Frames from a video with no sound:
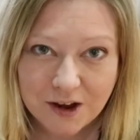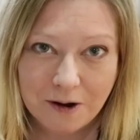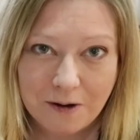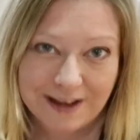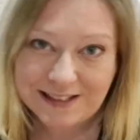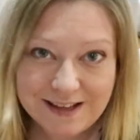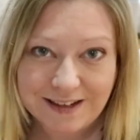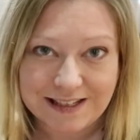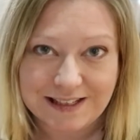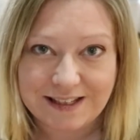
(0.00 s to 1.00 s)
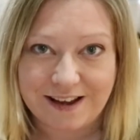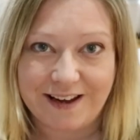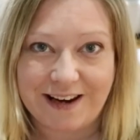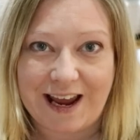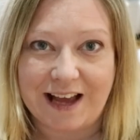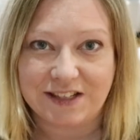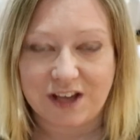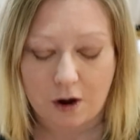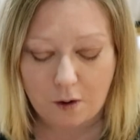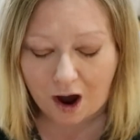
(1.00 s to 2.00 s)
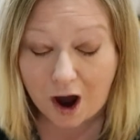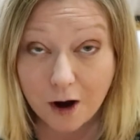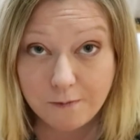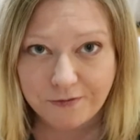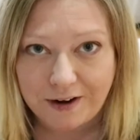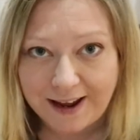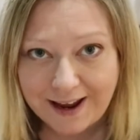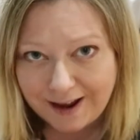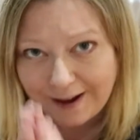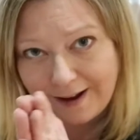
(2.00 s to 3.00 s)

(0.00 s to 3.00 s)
it's nice and sturdy so hopefully,